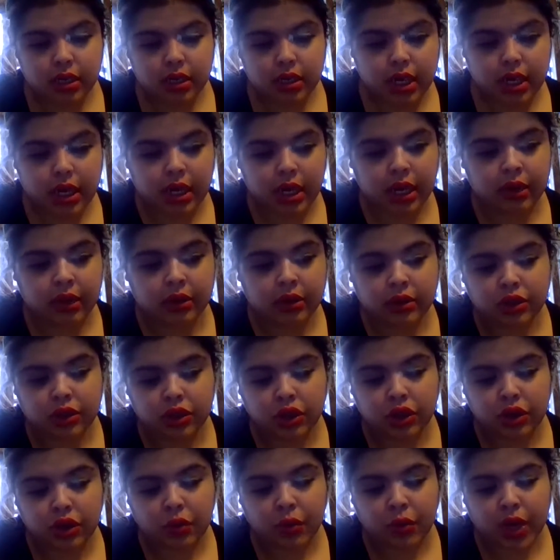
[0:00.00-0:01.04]
and I'm gonna
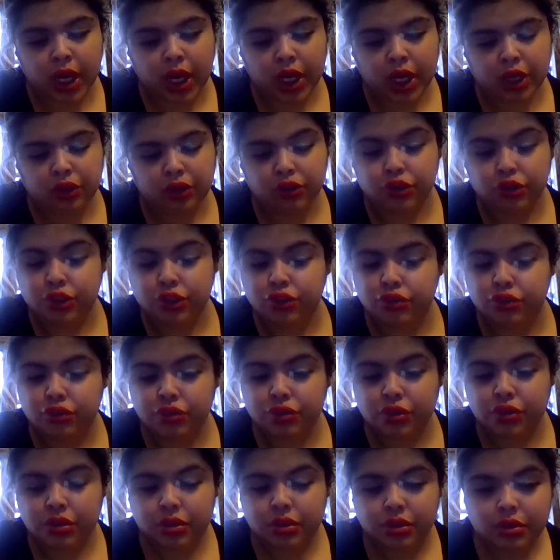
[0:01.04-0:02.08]
show you what I do
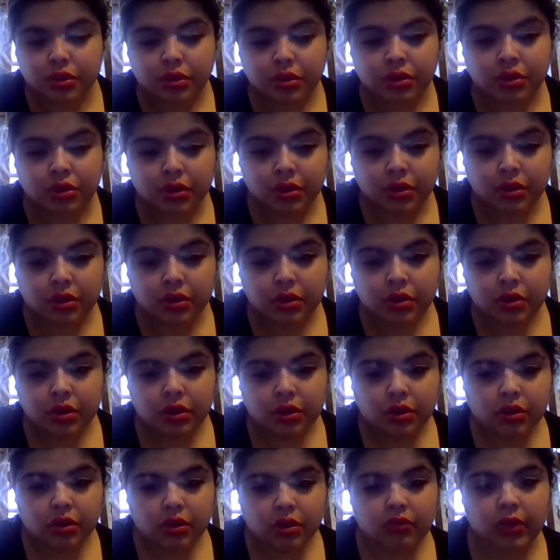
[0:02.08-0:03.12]
use
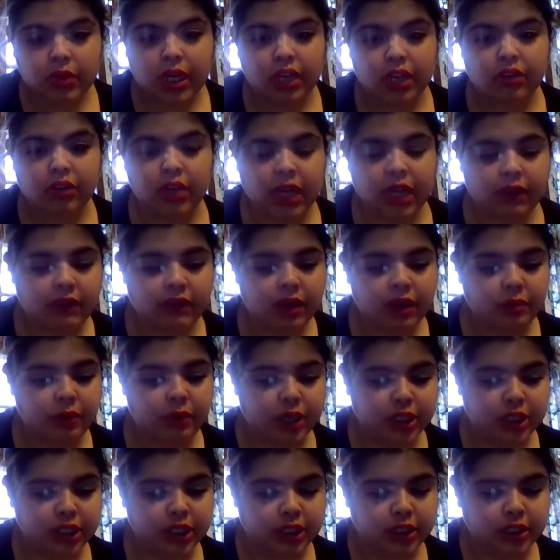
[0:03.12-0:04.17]
when I don't have any
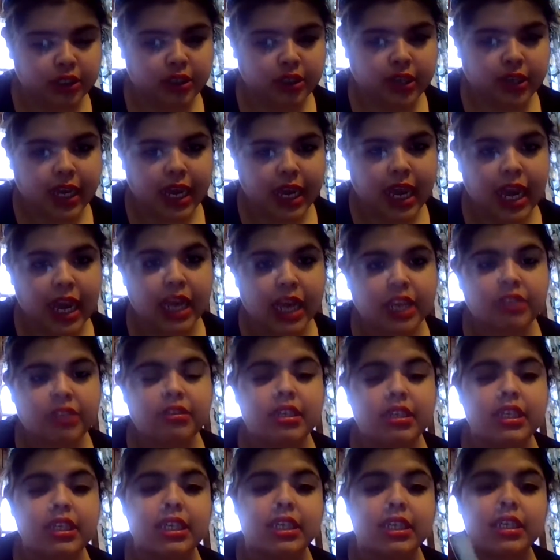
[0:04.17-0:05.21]
brushes. Okay, I
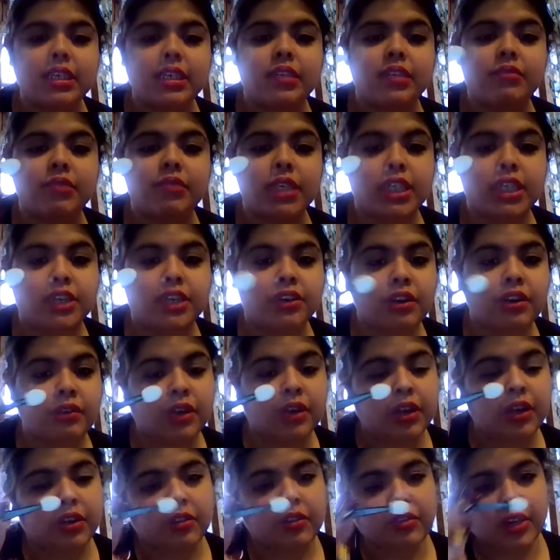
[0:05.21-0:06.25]
use this, which
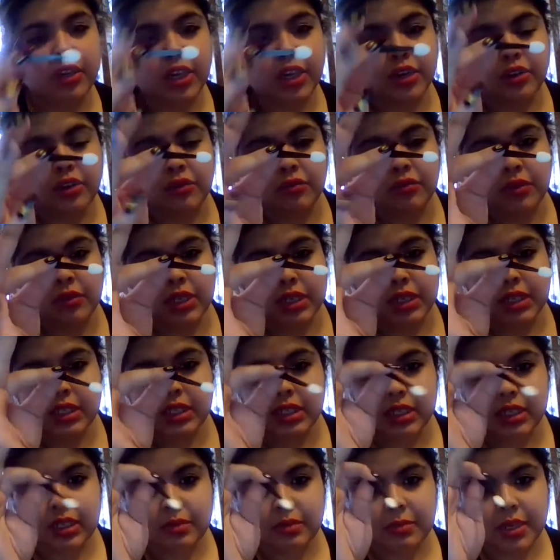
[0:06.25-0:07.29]
everyone already know what
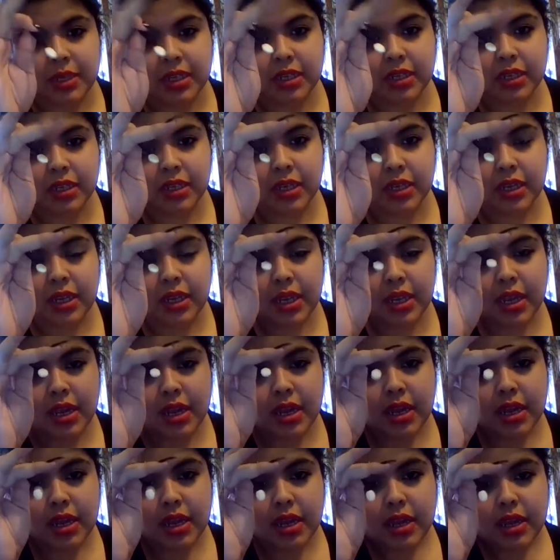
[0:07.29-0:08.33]
this is basically.
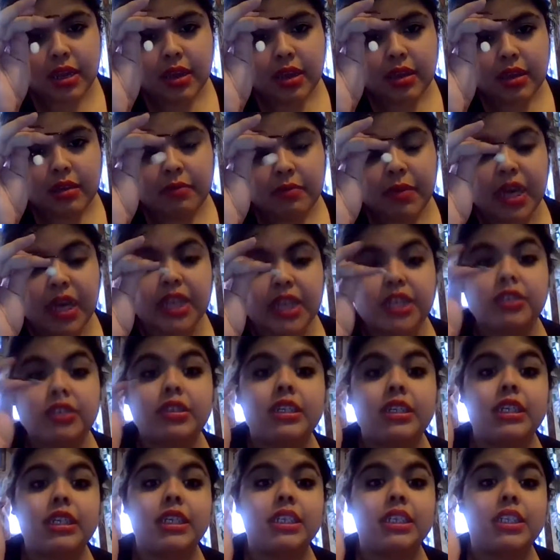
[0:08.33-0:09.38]
But I use
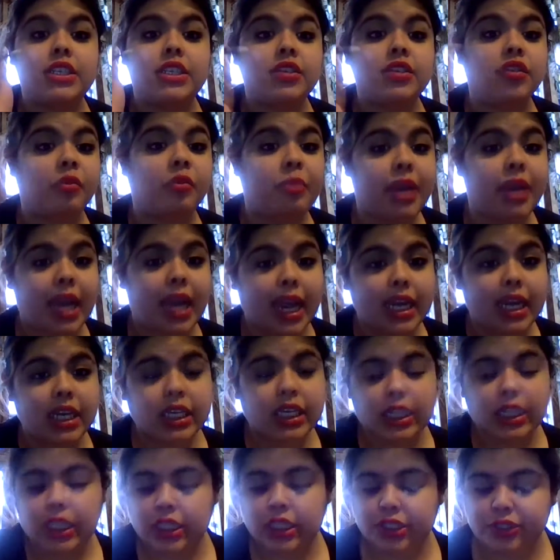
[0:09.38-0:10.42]
this to apply the
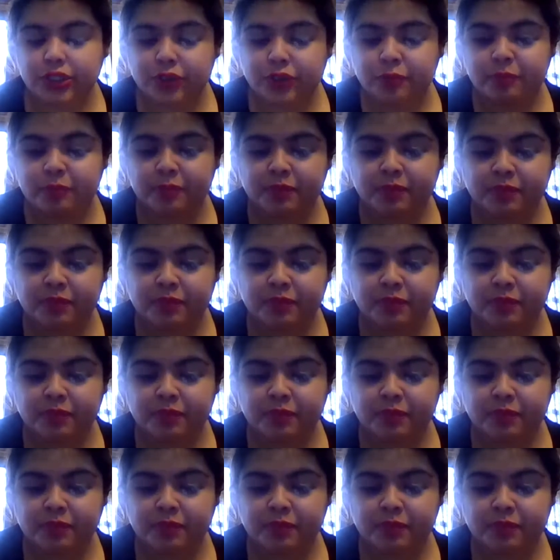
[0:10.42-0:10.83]
color,